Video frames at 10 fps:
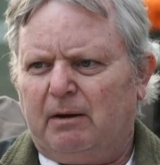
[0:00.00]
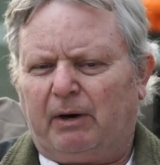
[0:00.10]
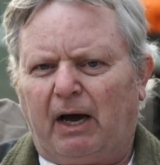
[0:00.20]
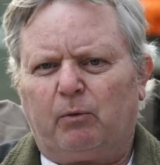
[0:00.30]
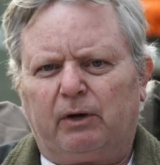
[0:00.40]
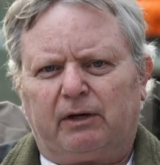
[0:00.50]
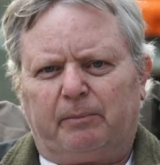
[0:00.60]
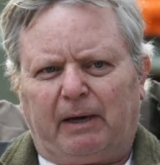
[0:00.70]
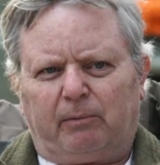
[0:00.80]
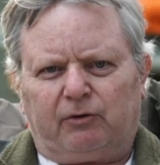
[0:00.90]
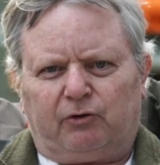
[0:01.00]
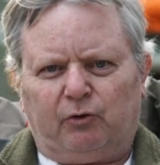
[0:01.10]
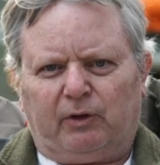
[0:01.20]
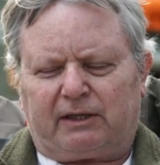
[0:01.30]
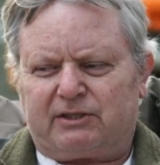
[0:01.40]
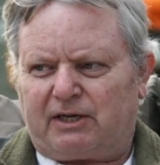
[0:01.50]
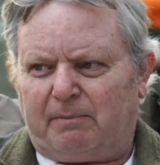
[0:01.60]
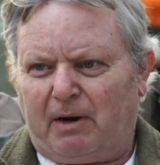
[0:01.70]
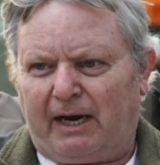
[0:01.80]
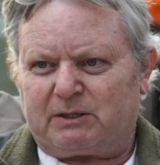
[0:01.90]
But I wanted to be able to do that and say,
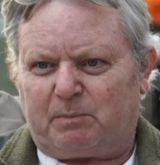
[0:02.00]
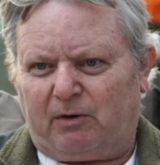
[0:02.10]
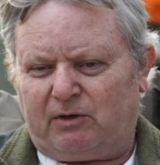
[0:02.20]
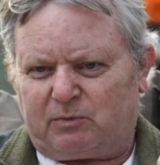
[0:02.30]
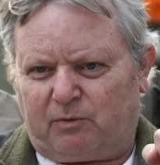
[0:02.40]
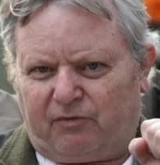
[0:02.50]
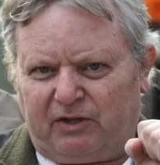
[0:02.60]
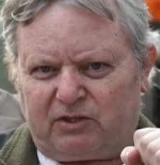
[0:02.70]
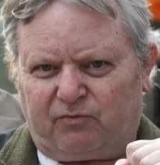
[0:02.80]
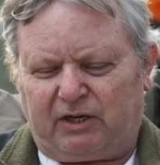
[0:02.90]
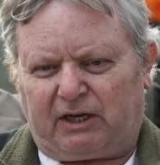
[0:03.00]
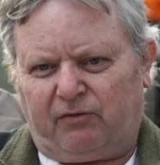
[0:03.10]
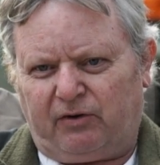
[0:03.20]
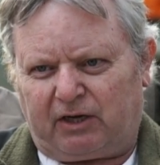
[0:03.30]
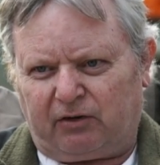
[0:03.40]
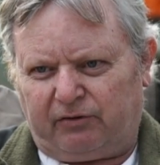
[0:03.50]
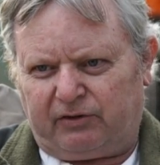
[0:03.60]
my experience with this particular vehicle,